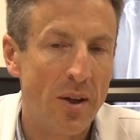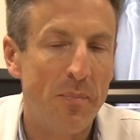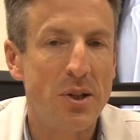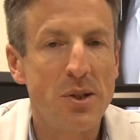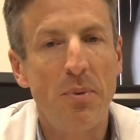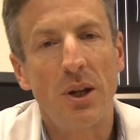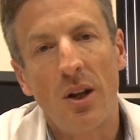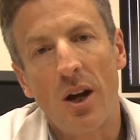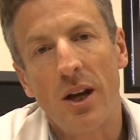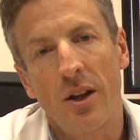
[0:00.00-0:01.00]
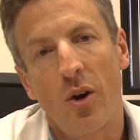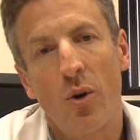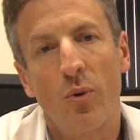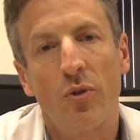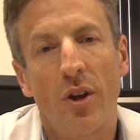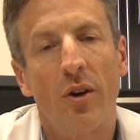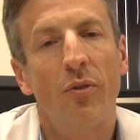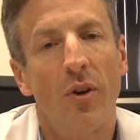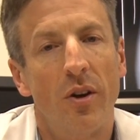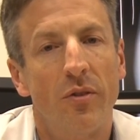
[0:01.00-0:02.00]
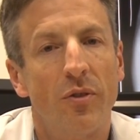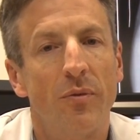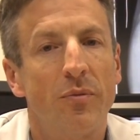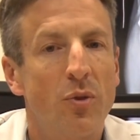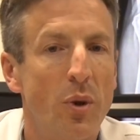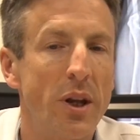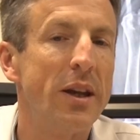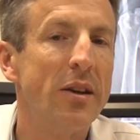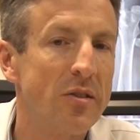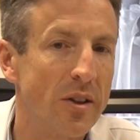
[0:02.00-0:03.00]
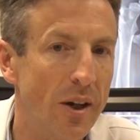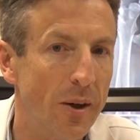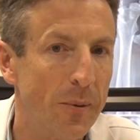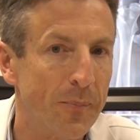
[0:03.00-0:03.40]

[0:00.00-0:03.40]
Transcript: but it's a bit like an old cell phone from 20 years ago.